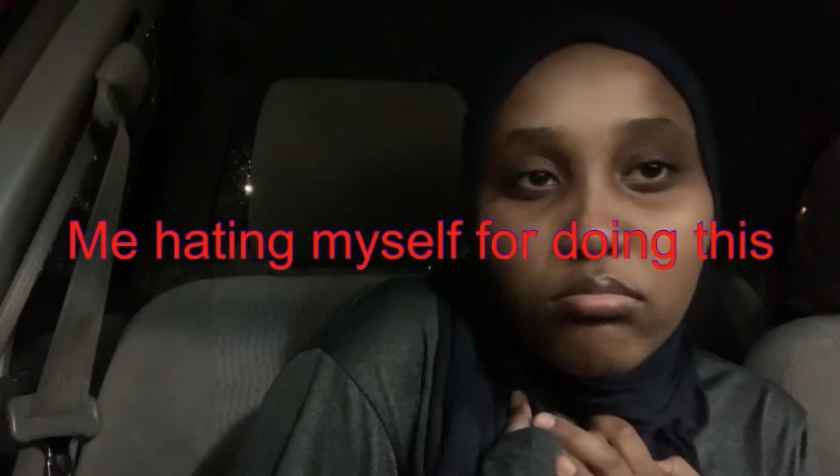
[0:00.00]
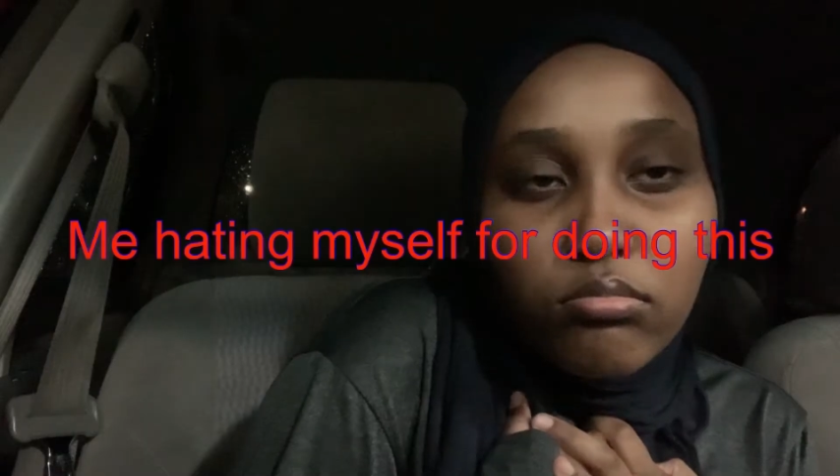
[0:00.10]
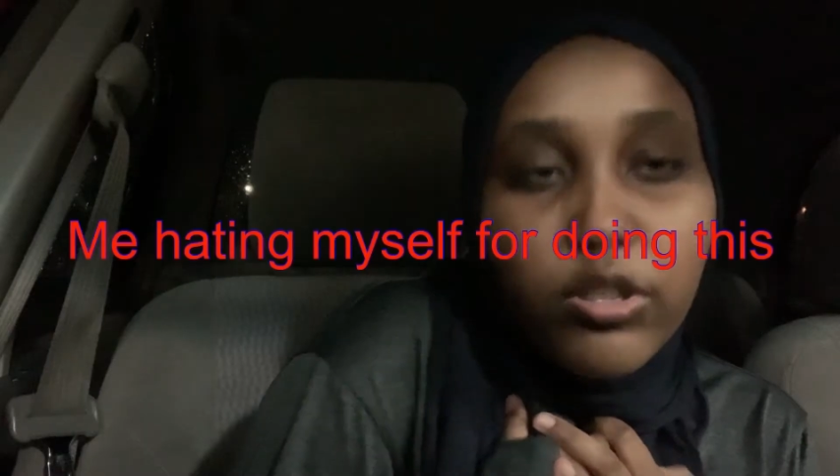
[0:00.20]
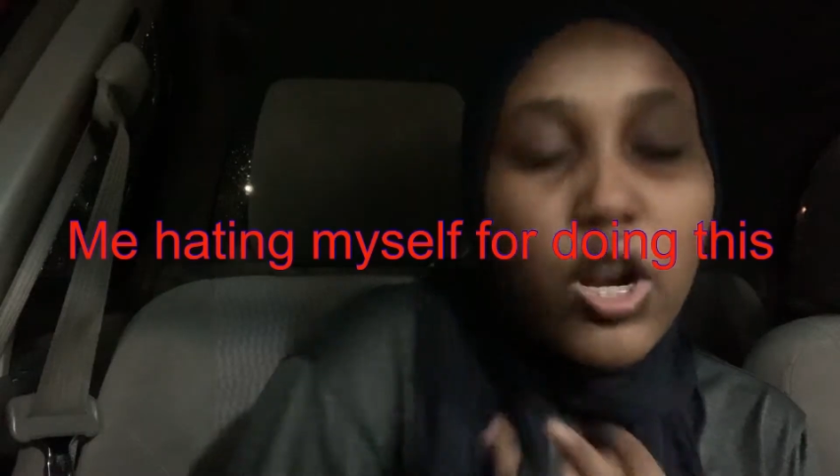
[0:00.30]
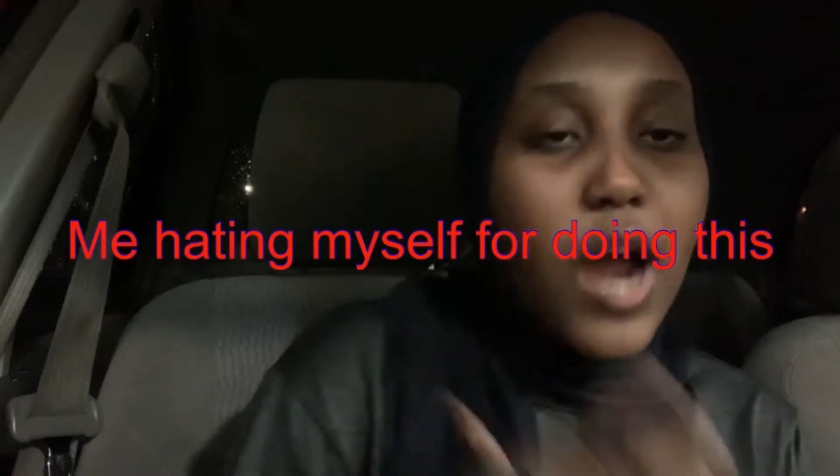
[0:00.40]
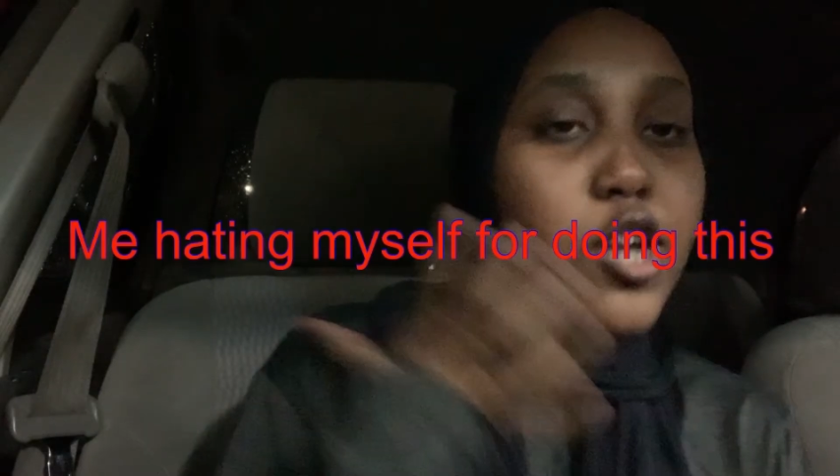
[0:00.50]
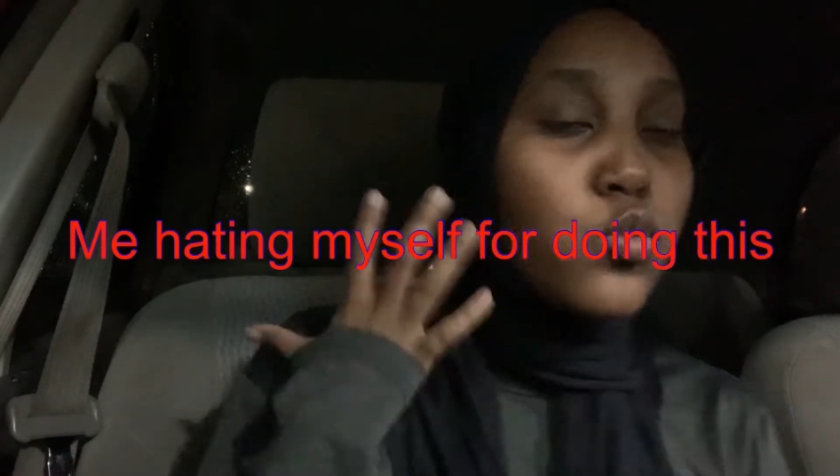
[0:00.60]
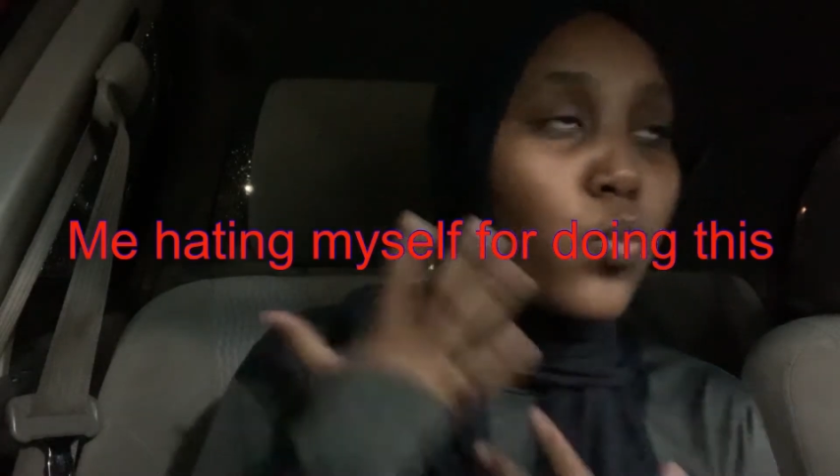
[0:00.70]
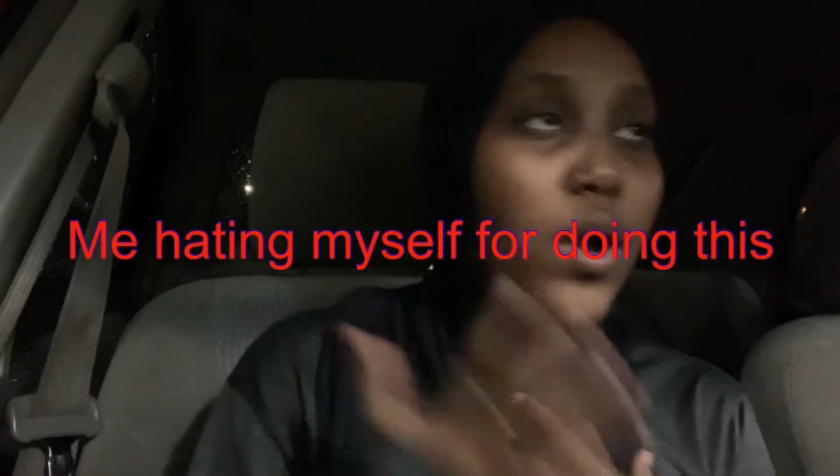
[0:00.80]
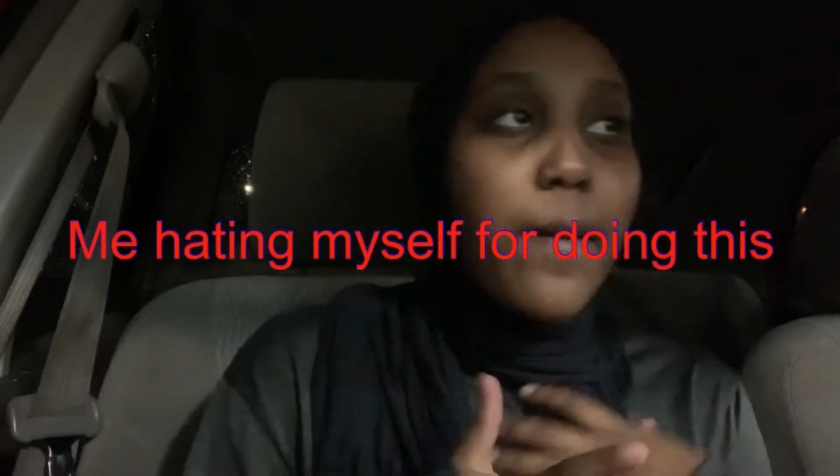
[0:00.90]
you know, I just
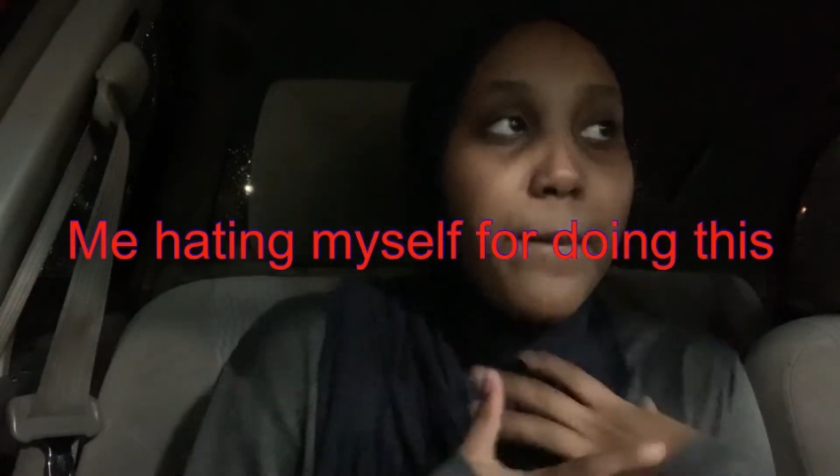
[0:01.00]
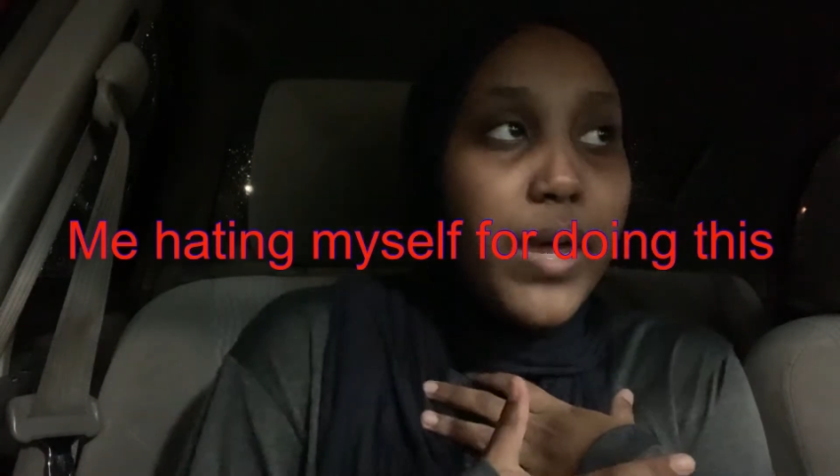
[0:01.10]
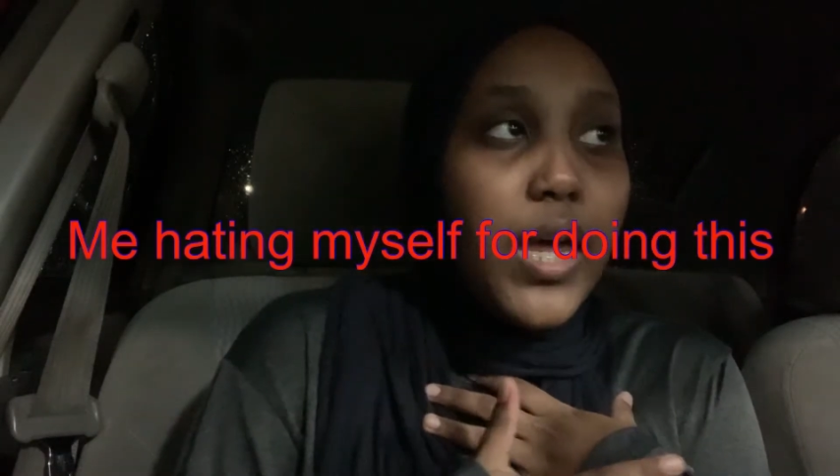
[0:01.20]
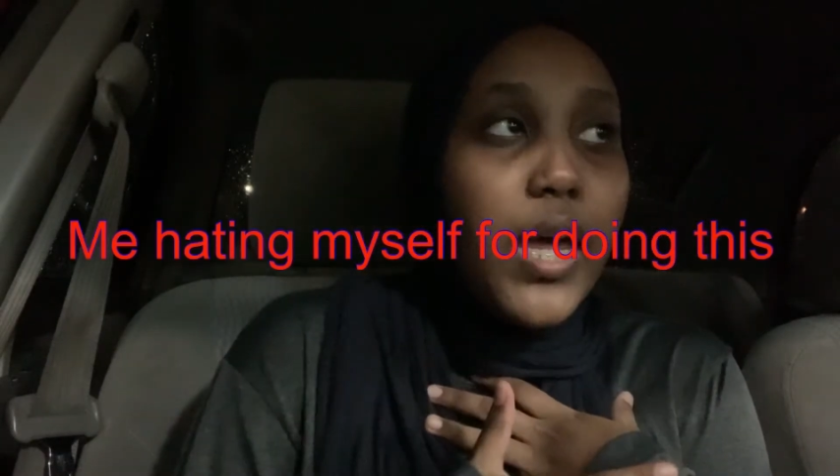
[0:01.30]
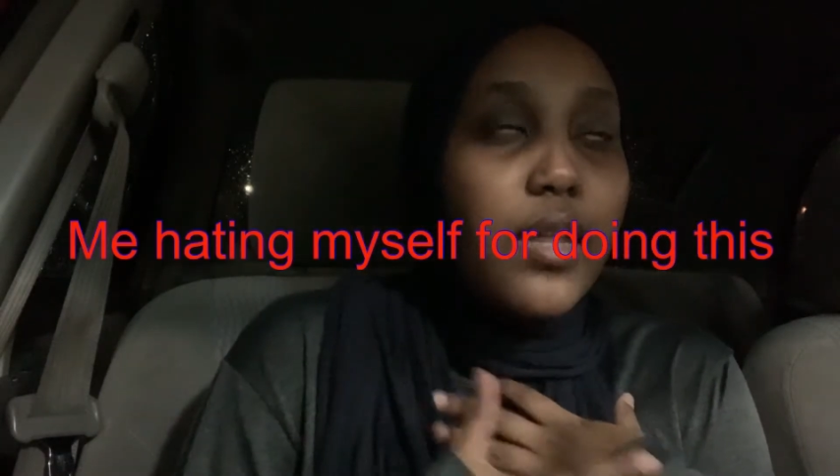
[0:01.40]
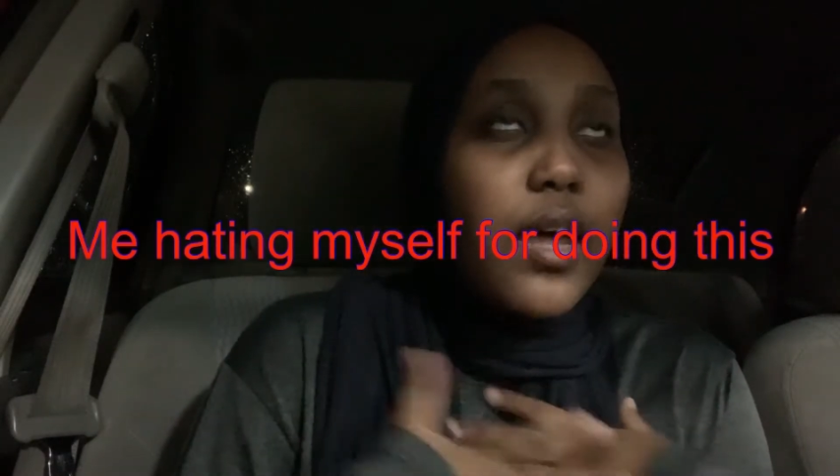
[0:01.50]
want to be in,